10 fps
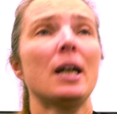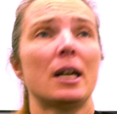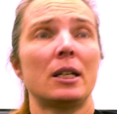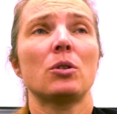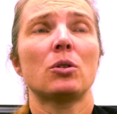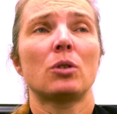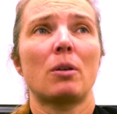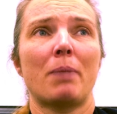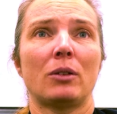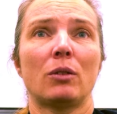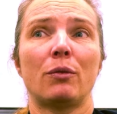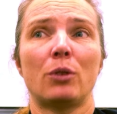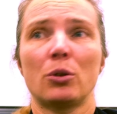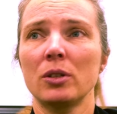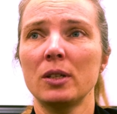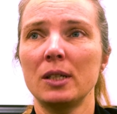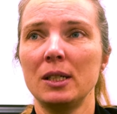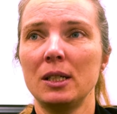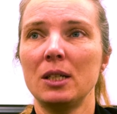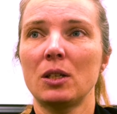And they also talk about the frozen
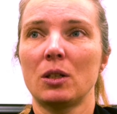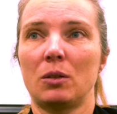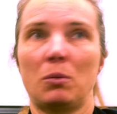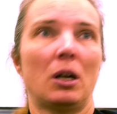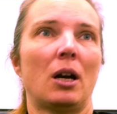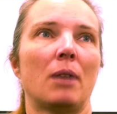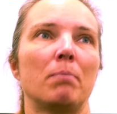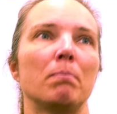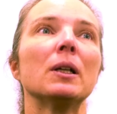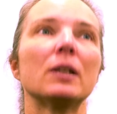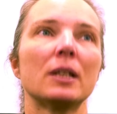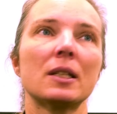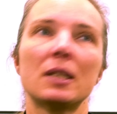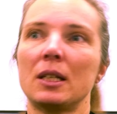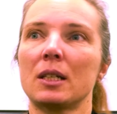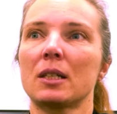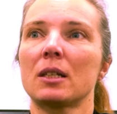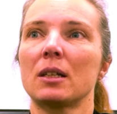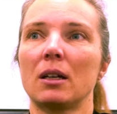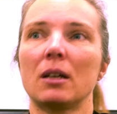cities, so building
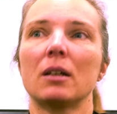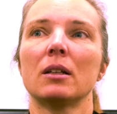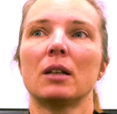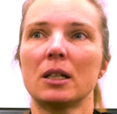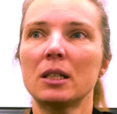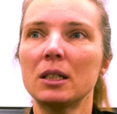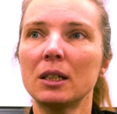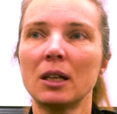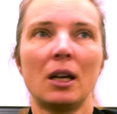cities on the Arctic.